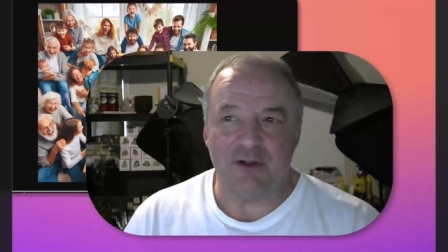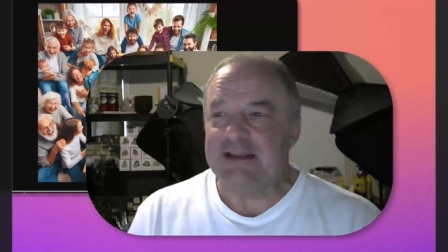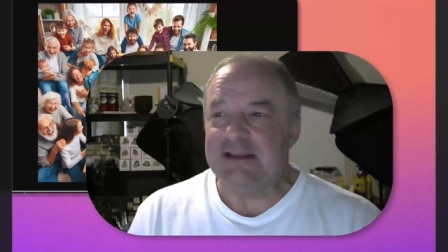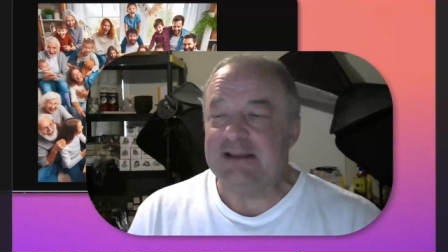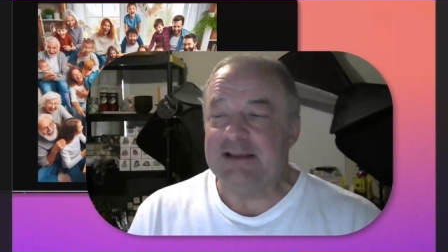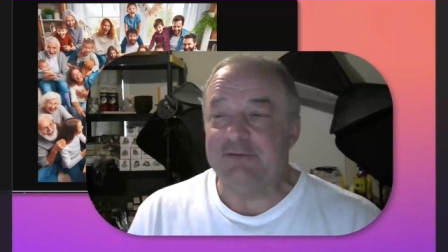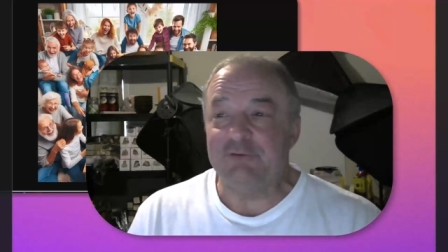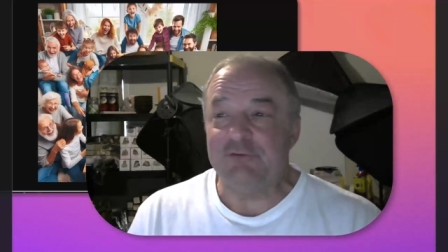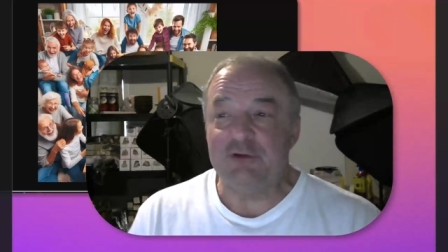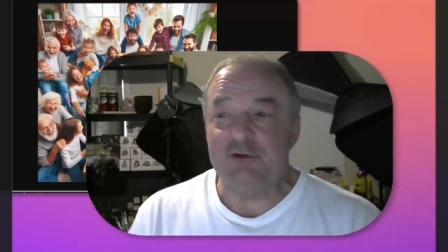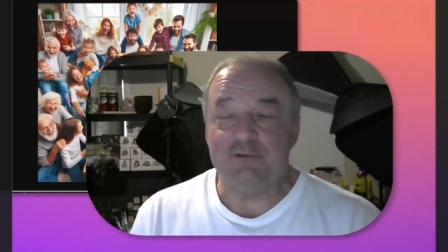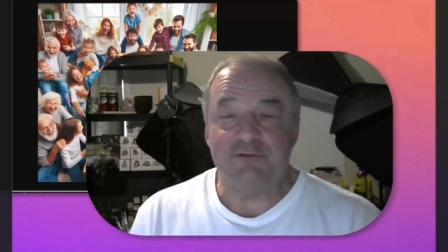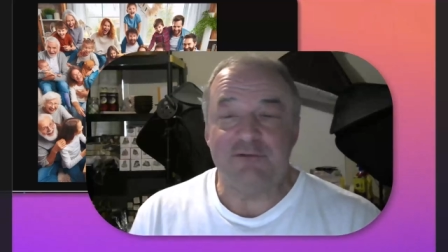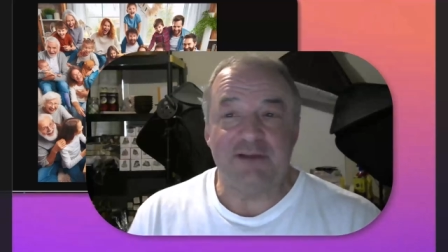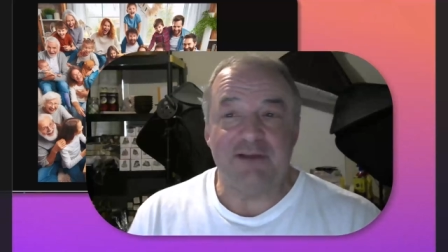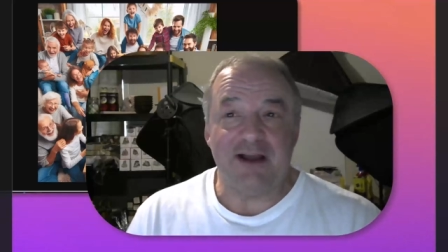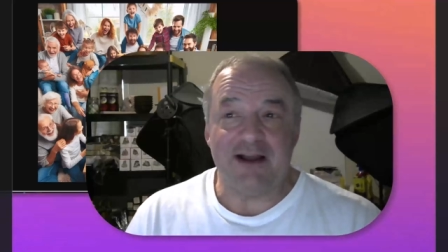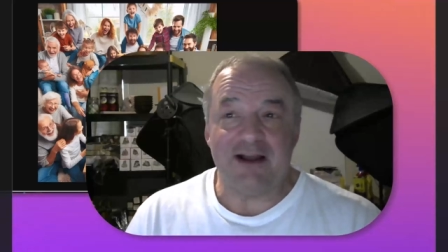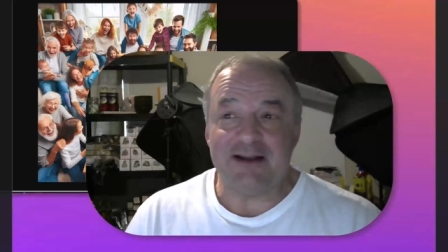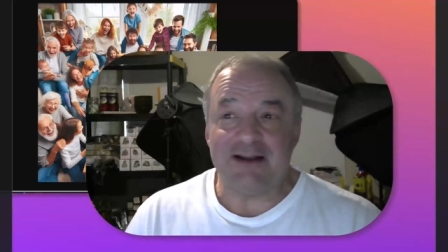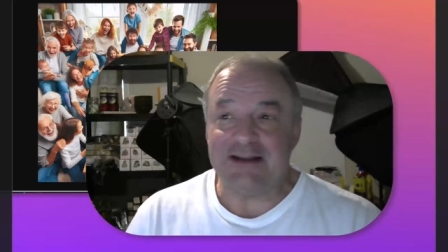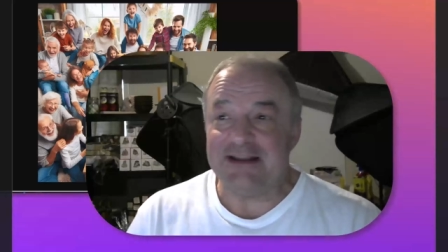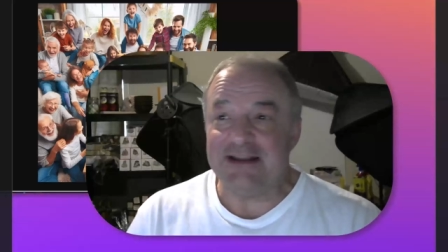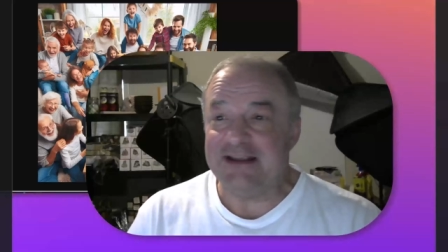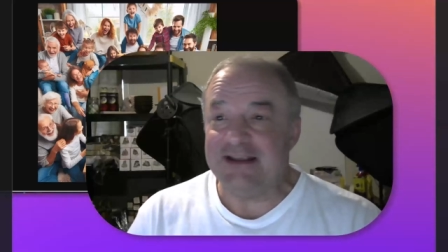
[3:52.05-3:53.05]
If you've
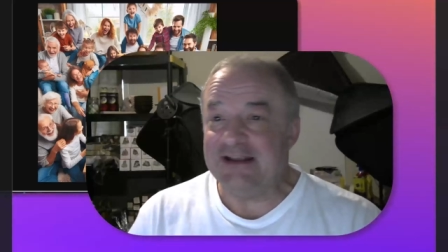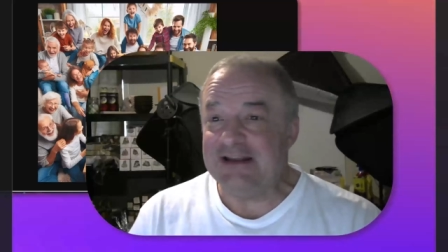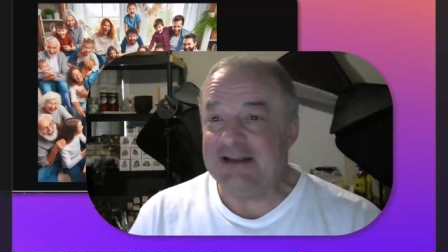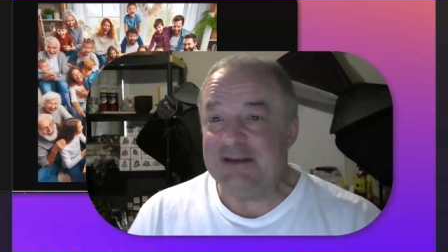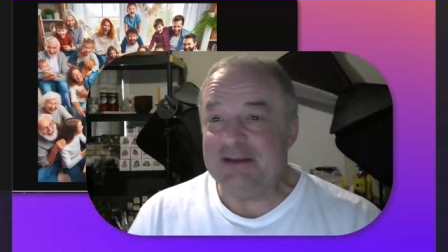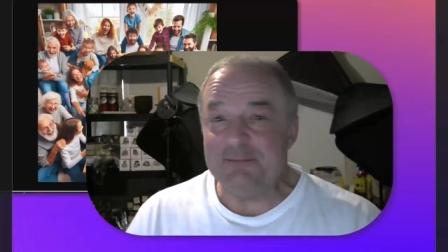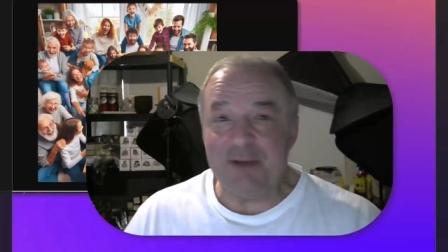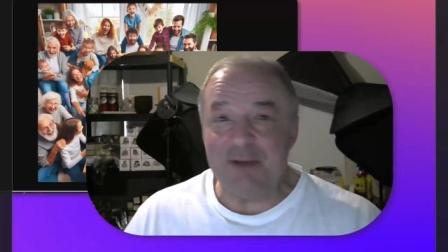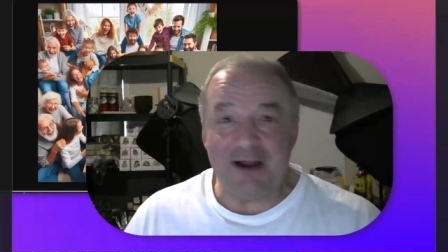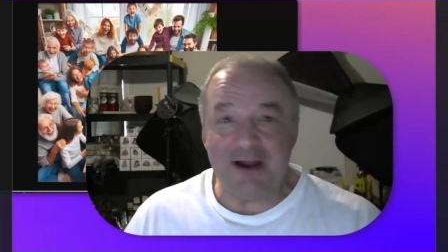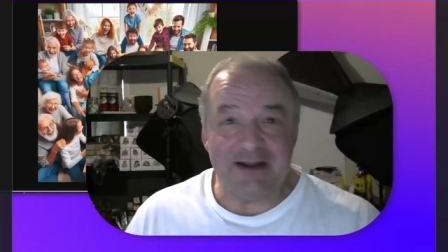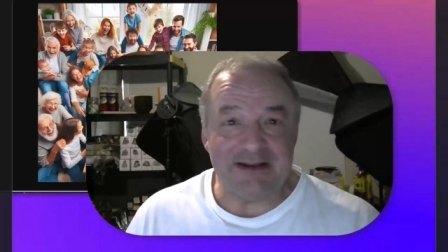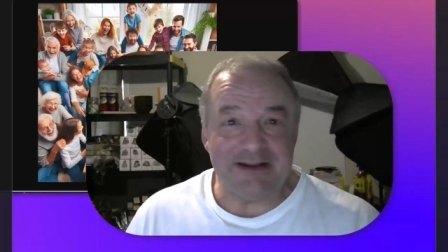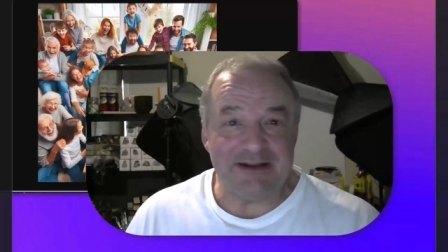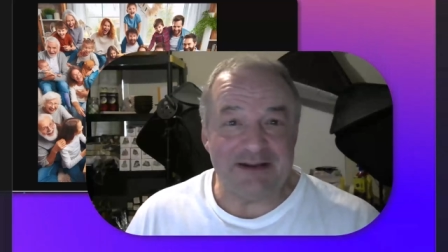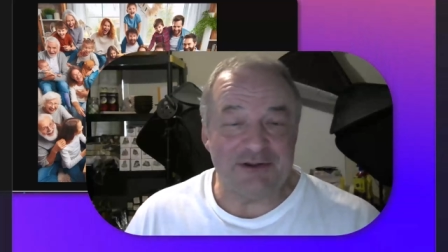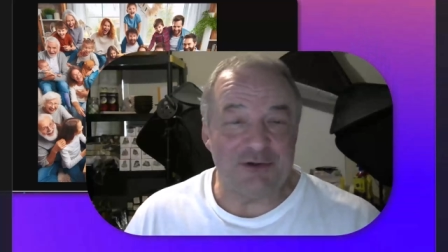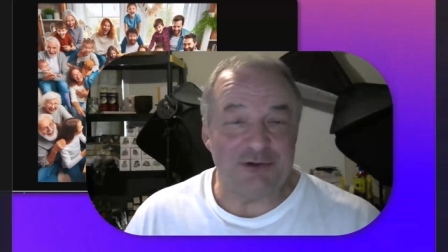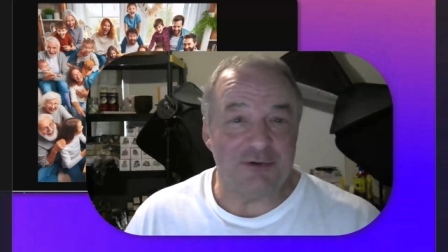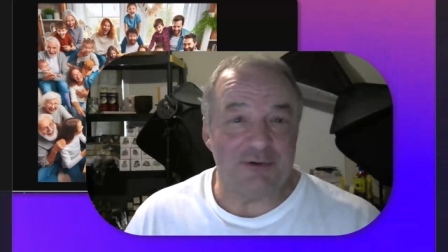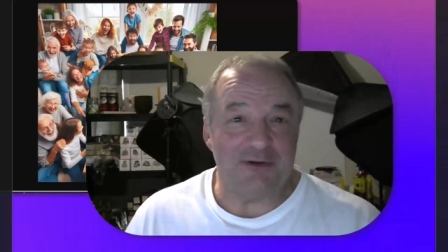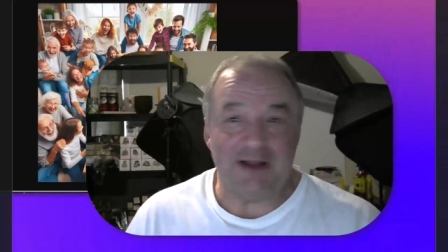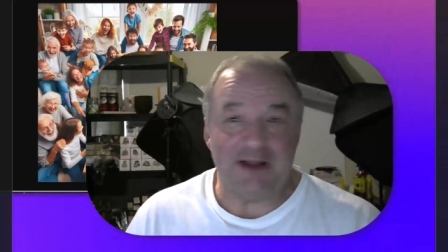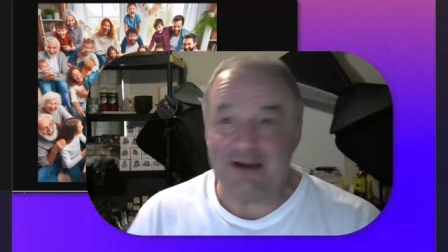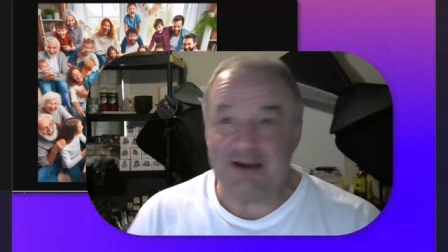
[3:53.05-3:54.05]
got anybody in
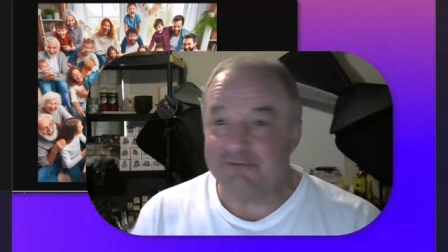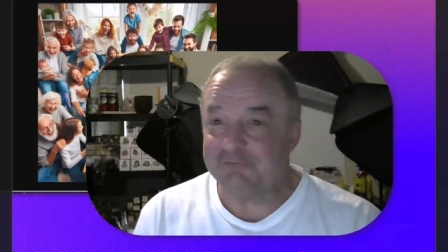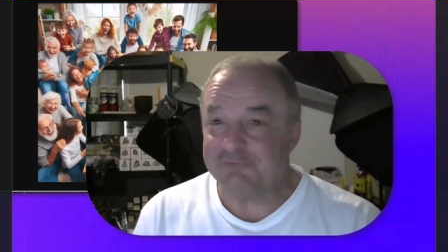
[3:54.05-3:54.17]
your life,